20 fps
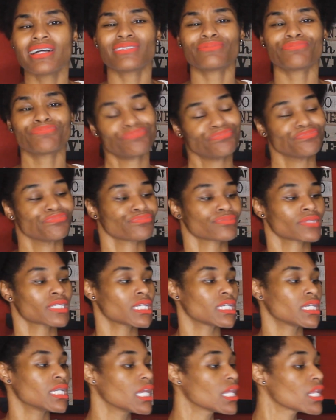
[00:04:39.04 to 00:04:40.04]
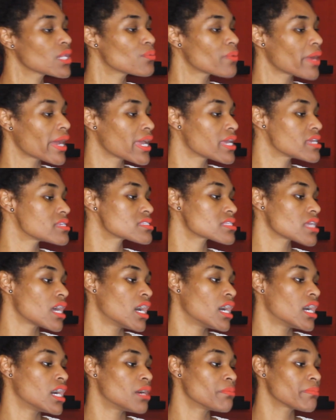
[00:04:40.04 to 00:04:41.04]
Hmm. Anyways,
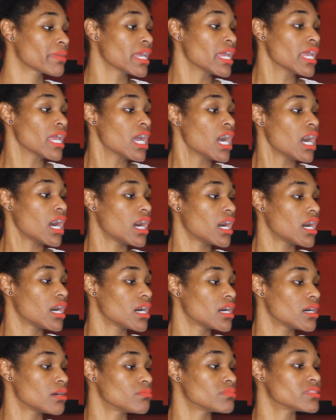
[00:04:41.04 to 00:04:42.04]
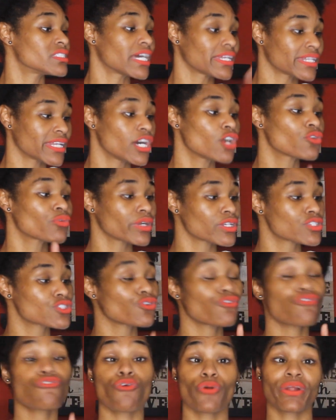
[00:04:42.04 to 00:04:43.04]
um, um, Donnell
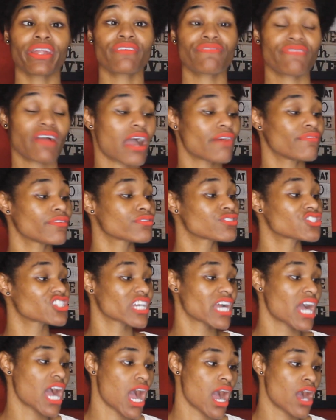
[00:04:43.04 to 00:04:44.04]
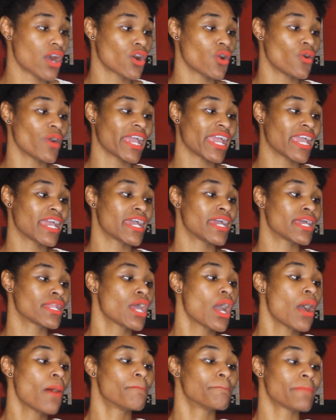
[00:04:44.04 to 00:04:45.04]
Russell, forty-five, of Chicago,
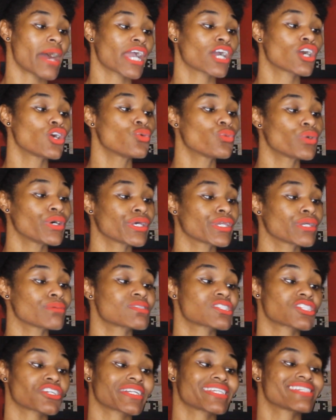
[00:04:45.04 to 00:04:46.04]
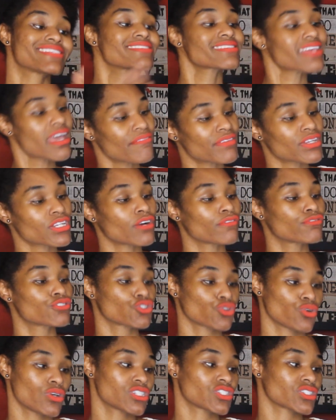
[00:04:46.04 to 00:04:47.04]
and Michael Williams, thirty-seven, of
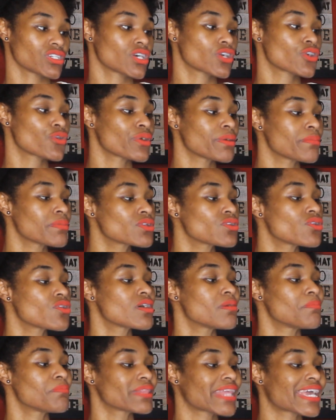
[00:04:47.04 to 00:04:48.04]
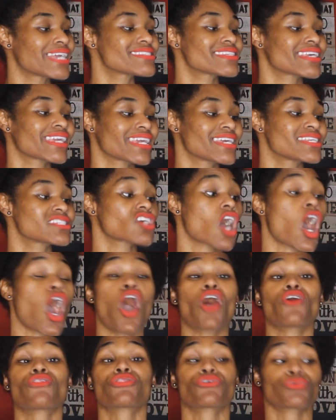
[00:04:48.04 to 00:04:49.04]
Georgia, criminal complaints against
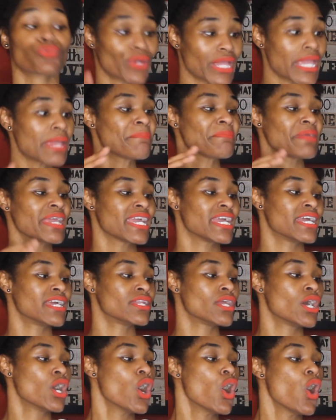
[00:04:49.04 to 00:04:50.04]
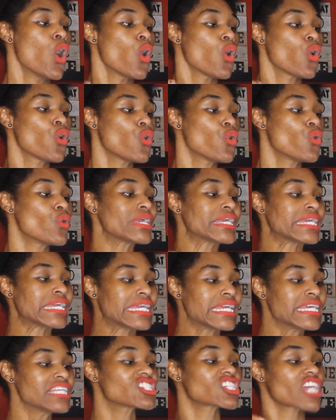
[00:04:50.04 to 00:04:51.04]
all three men who
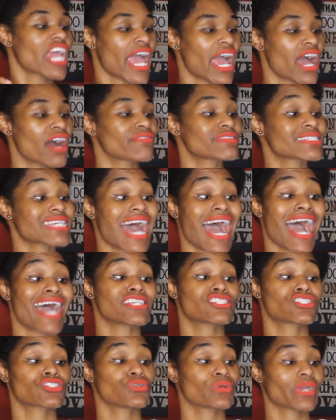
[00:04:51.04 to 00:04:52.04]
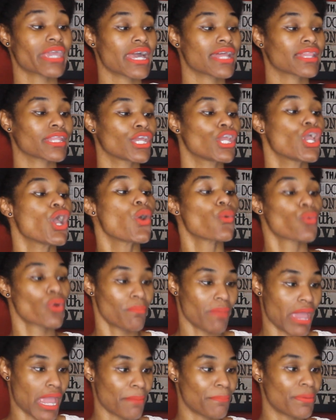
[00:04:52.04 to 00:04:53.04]
each have ties to Kelly
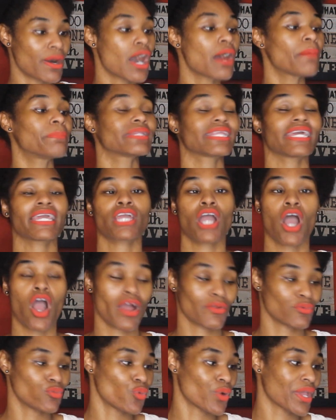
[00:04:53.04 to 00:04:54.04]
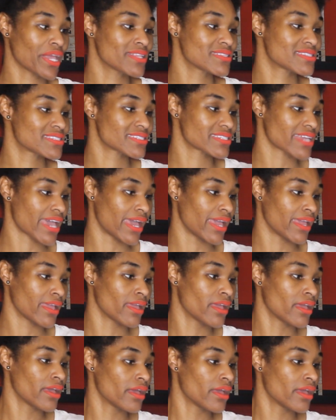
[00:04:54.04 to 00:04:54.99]
were made public on Wednesday.